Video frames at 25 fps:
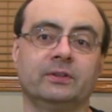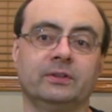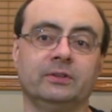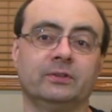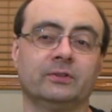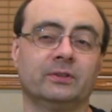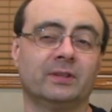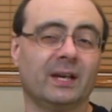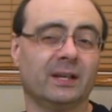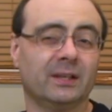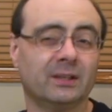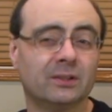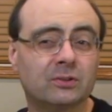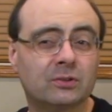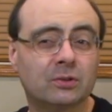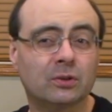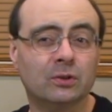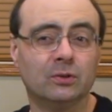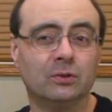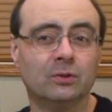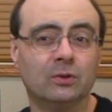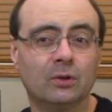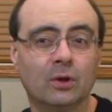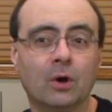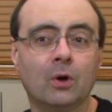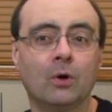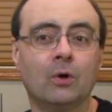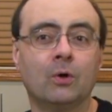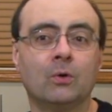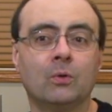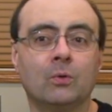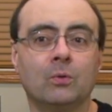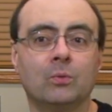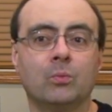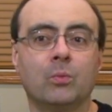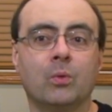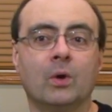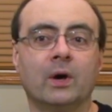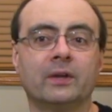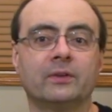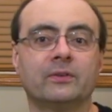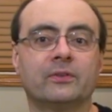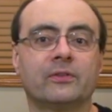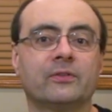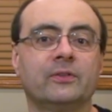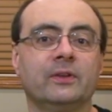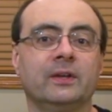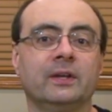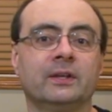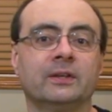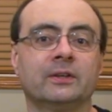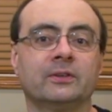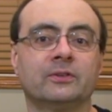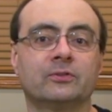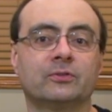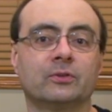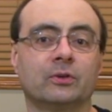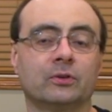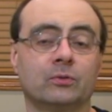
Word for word: and you're getting to know what things